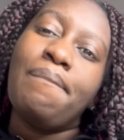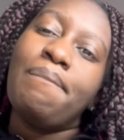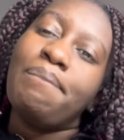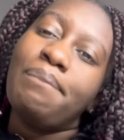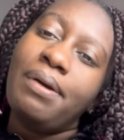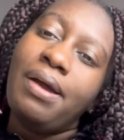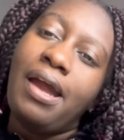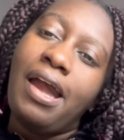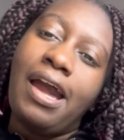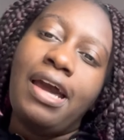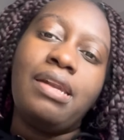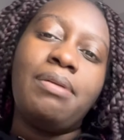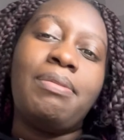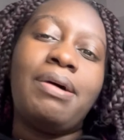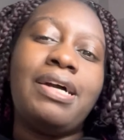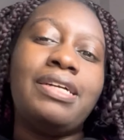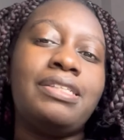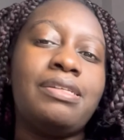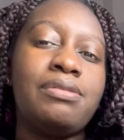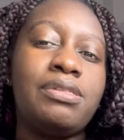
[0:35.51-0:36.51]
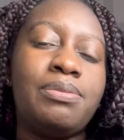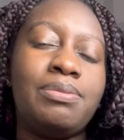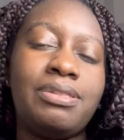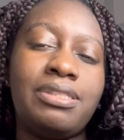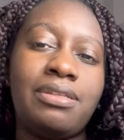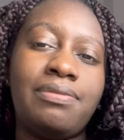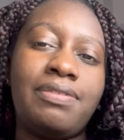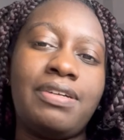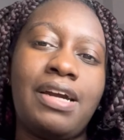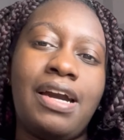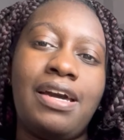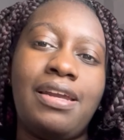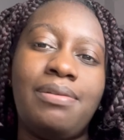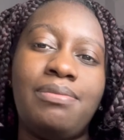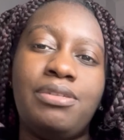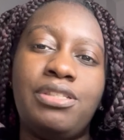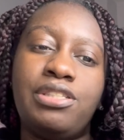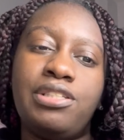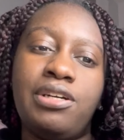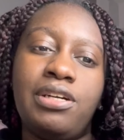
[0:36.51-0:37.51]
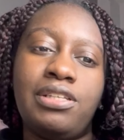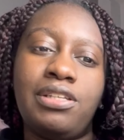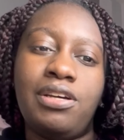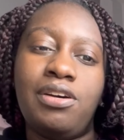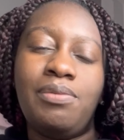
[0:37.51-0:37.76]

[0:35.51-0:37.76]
But I had to buy some specific items, so I thought